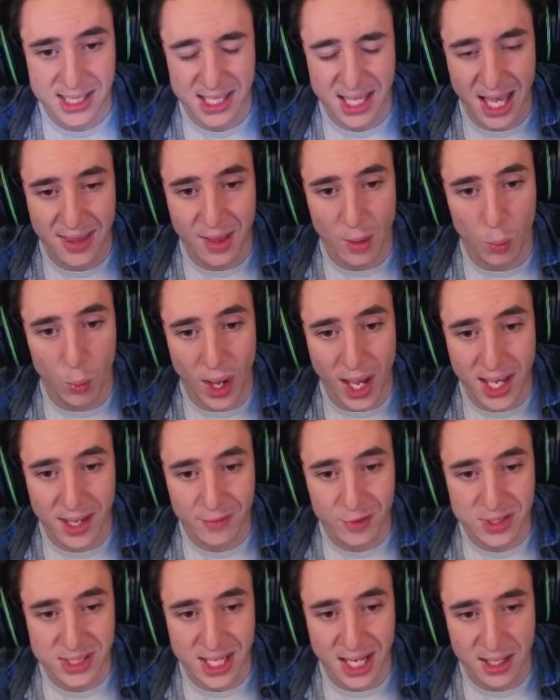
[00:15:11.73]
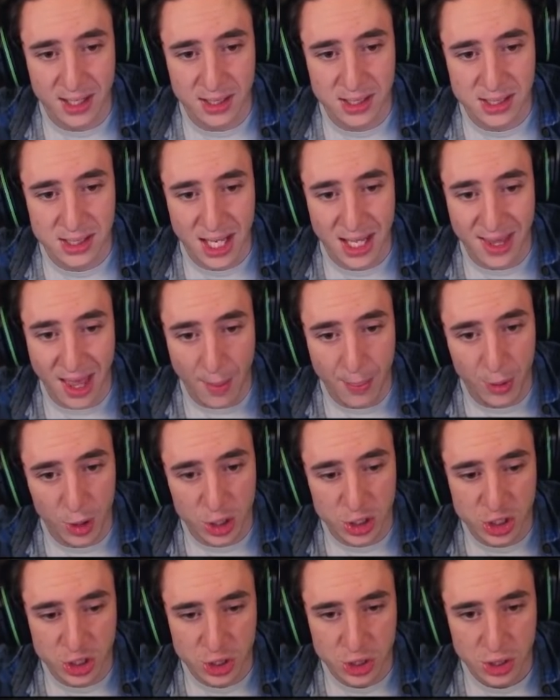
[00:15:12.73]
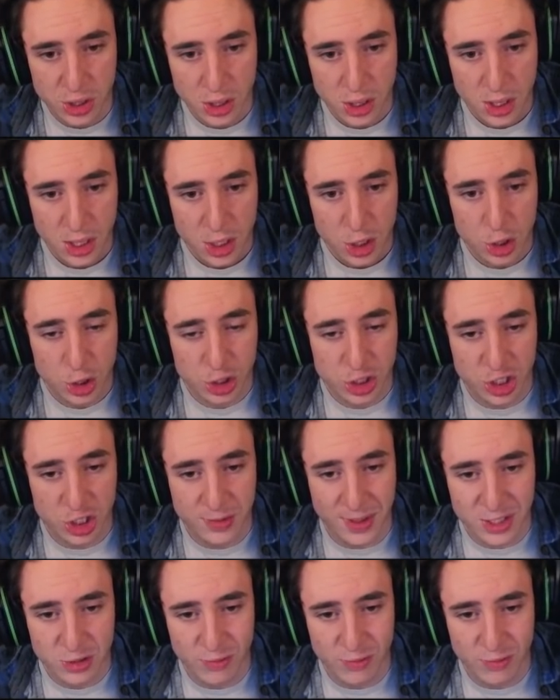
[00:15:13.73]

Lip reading: And then wait for a second, and now push. Your shield's about to